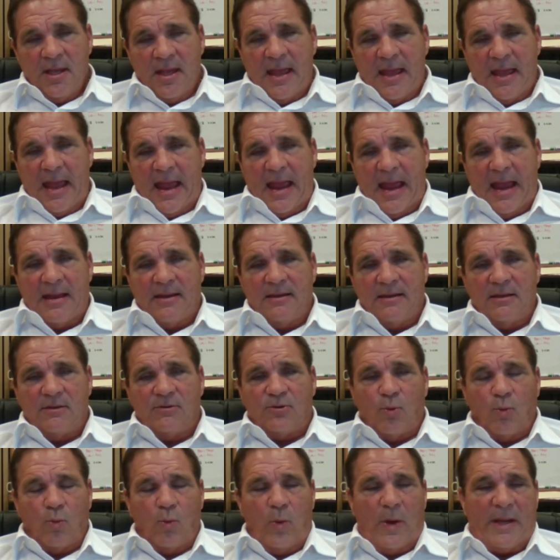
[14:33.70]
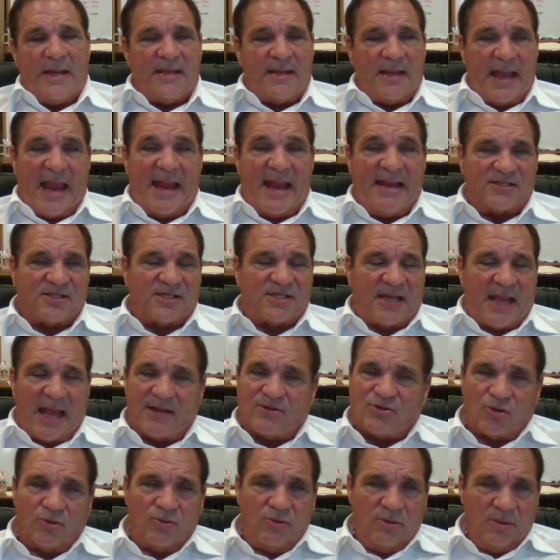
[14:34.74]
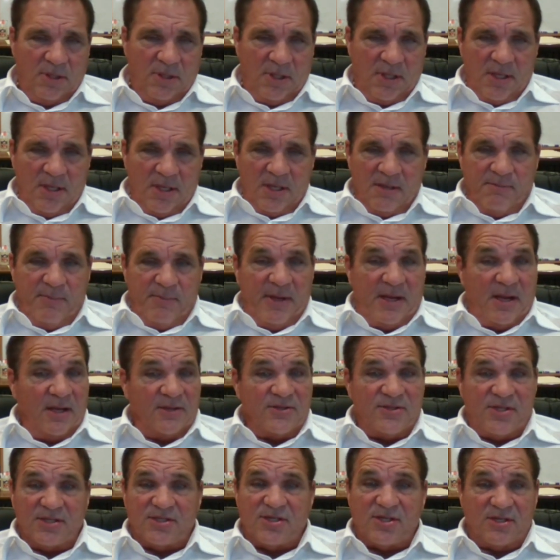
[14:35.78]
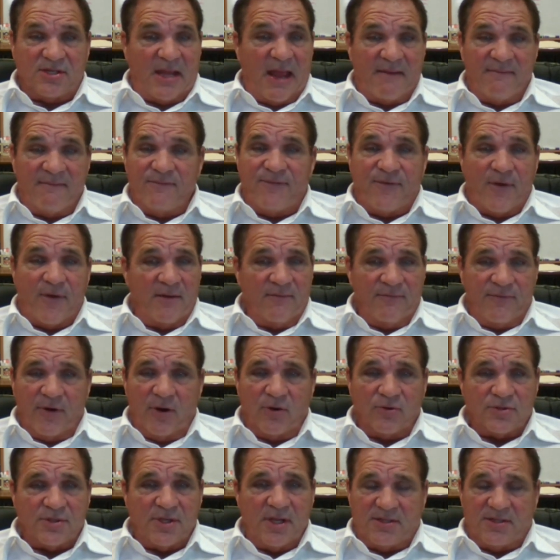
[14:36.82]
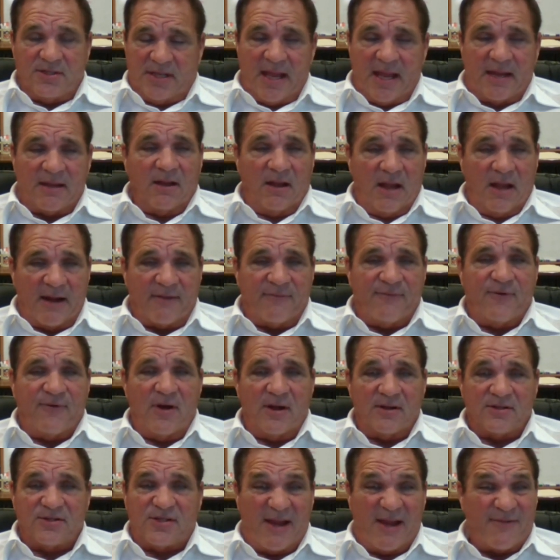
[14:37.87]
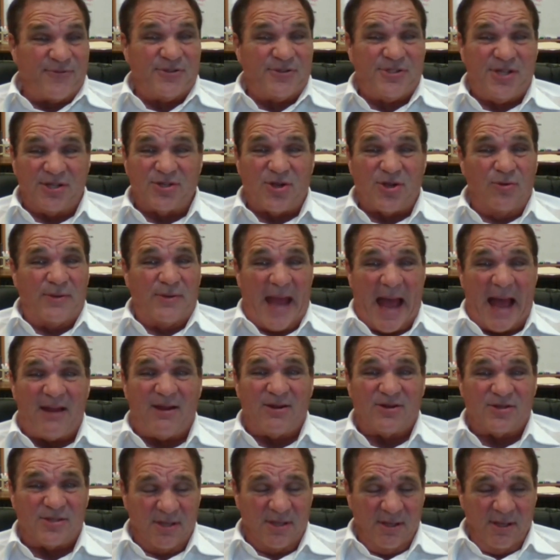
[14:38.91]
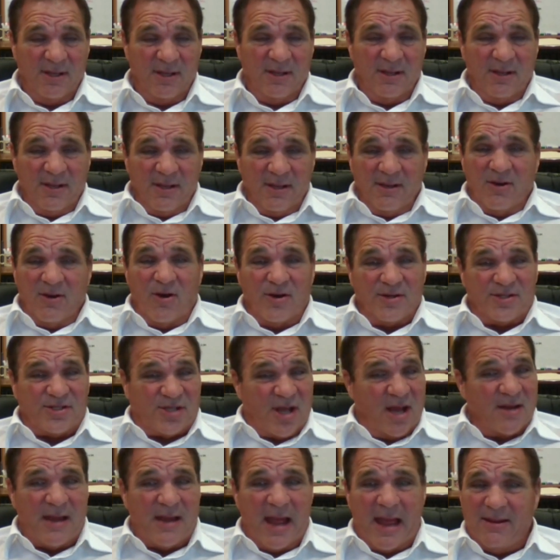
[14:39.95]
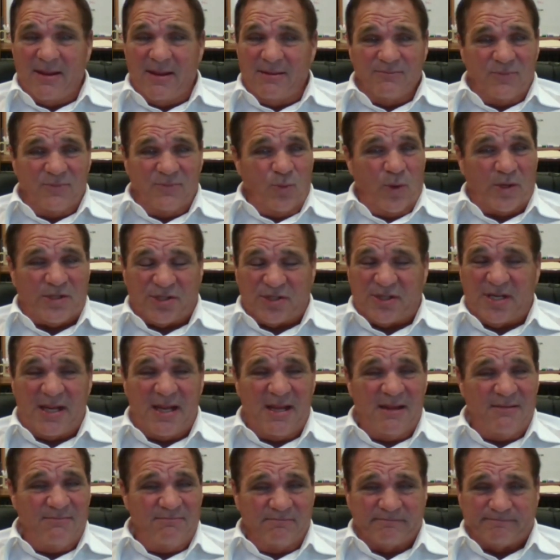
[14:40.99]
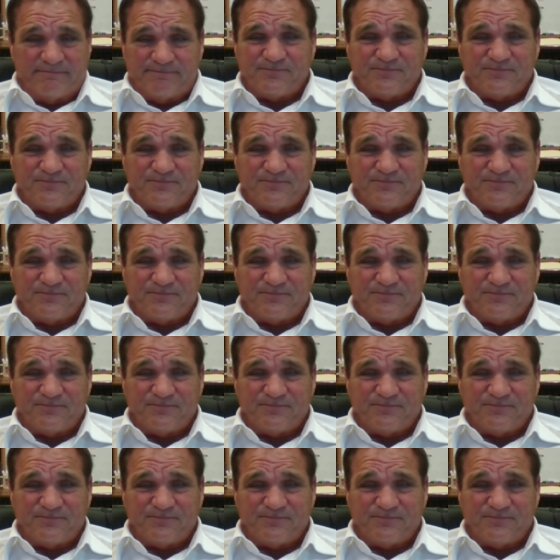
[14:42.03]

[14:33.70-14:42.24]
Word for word: and week 8 schedule because this is getting fun, folks. It's getting a lot of fun. San Francisco, Dallas on Sunday. Which team